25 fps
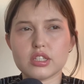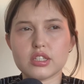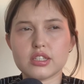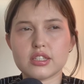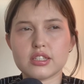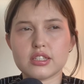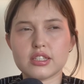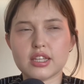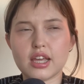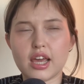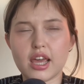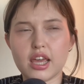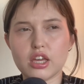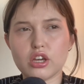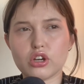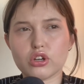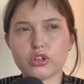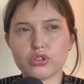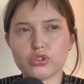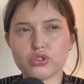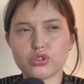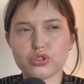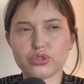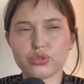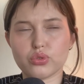take
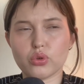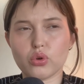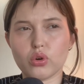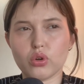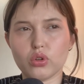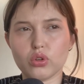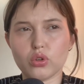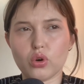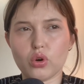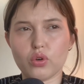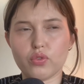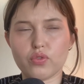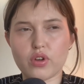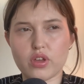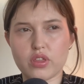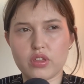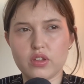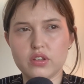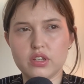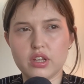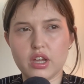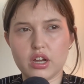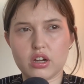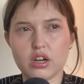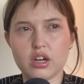control over the
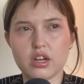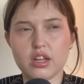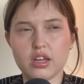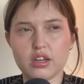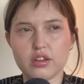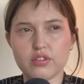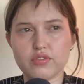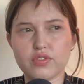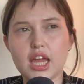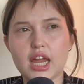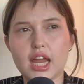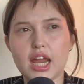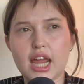narrative